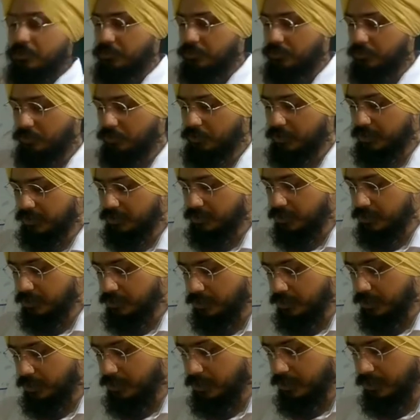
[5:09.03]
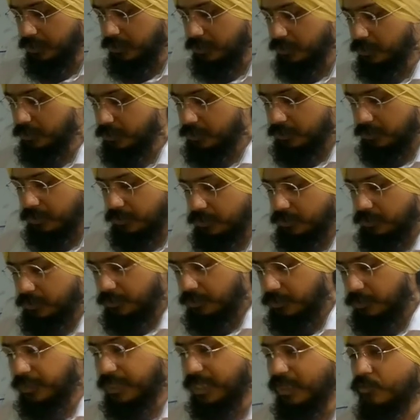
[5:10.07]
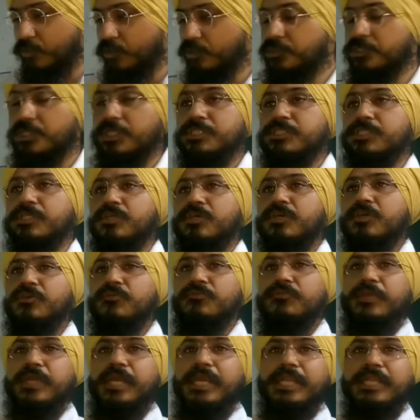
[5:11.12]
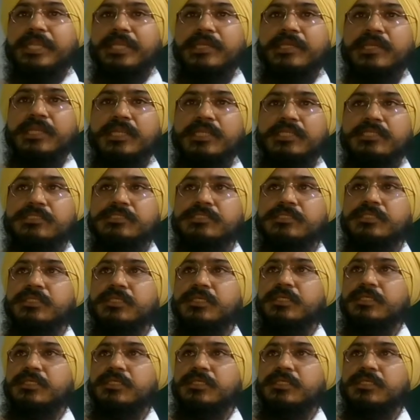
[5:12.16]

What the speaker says: So this is the demonstration of eddy currents,